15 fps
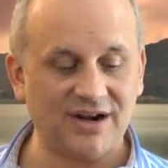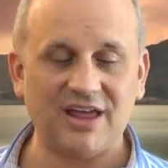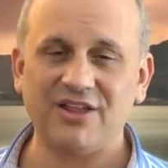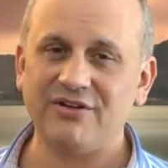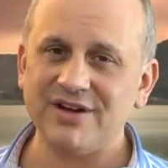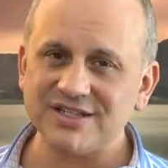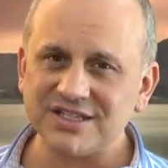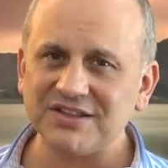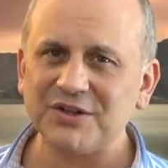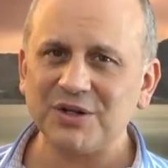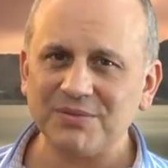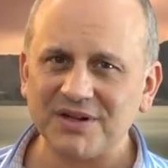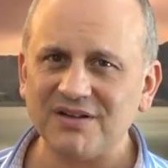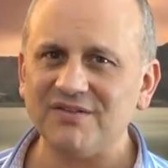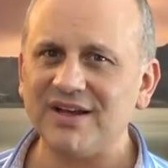Now there is a little
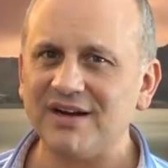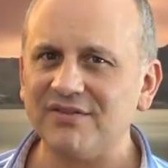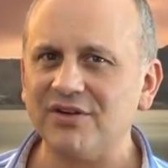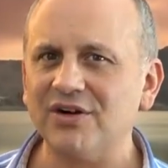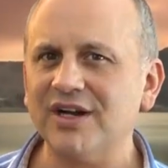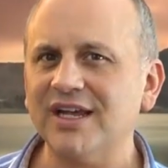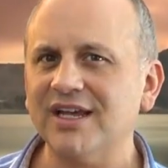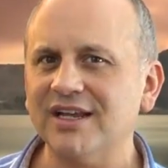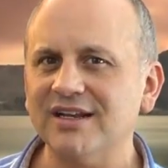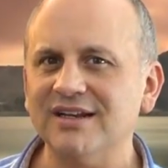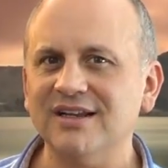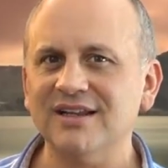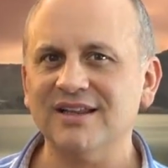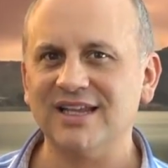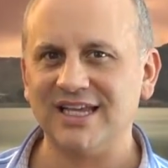bit of vetiver
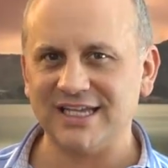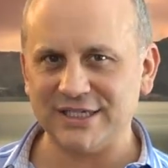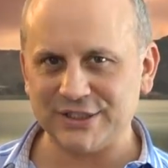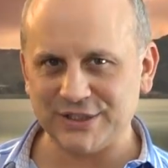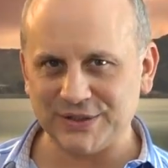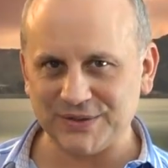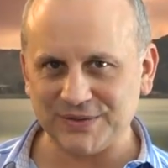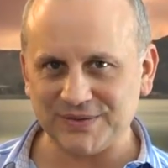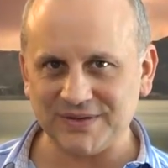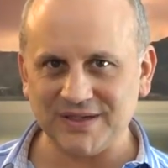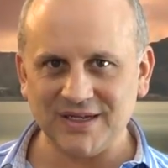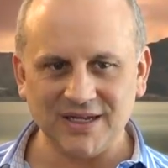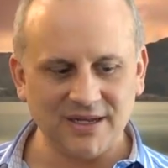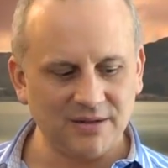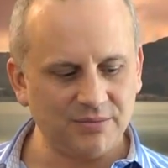in the In Tune,
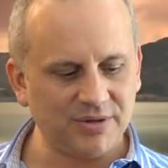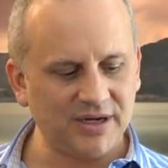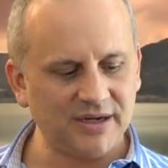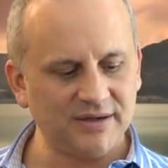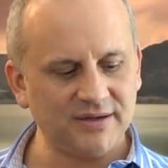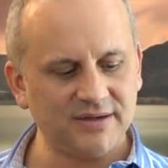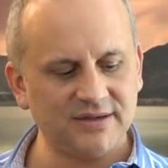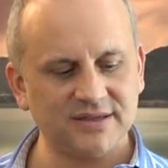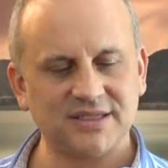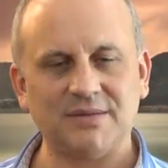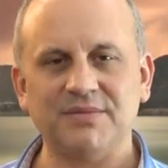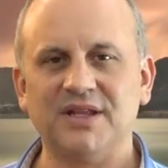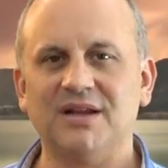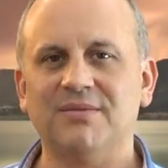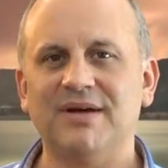but
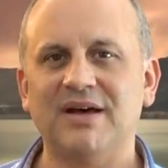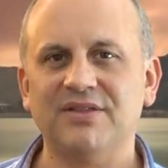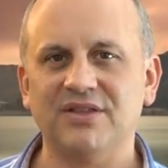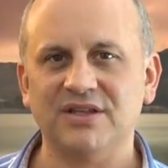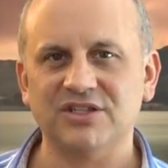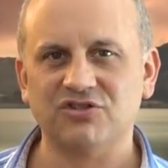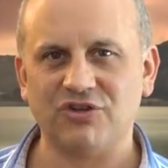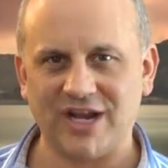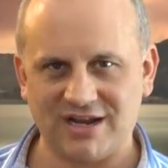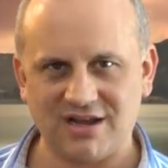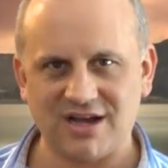something about the straight